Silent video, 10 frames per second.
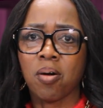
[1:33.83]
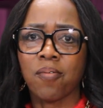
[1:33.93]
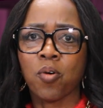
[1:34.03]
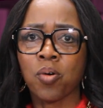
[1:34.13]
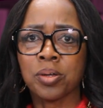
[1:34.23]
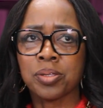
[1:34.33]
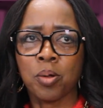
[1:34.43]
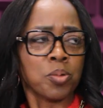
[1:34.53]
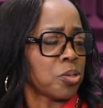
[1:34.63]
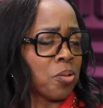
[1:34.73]
Of course,
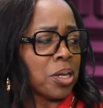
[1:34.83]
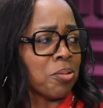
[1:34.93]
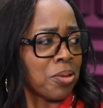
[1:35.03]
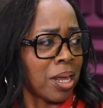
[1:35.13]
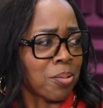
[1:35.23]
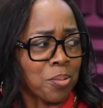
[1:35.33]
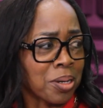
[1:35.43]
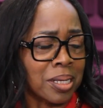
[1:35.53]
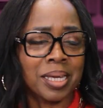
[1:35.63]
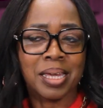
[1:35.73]
there was no internet
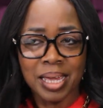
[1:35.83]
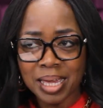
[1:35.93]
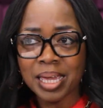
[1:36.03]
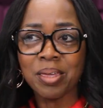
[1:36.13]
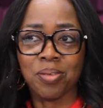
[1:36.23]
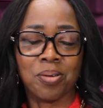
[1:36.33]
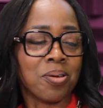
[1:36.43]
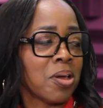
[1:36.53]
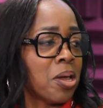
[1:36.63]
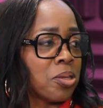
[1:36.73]
really either.